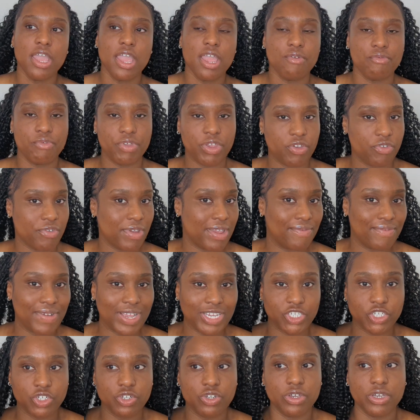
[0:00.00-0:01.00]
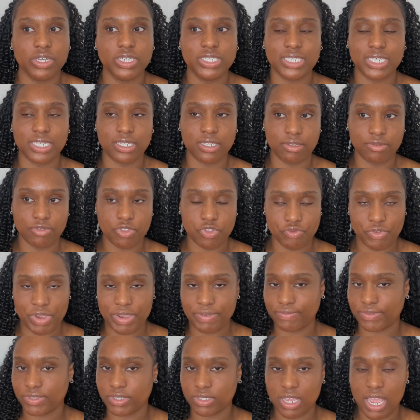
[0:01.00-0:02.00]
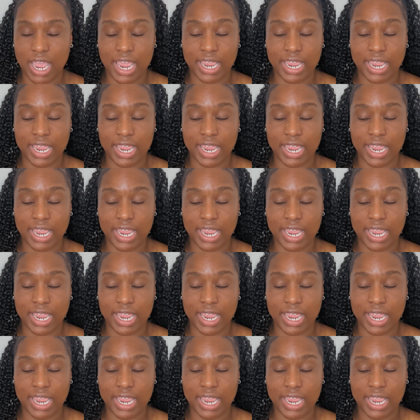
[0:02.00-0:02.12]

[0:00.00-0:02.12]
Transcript: and recreate fashion looks and thrift.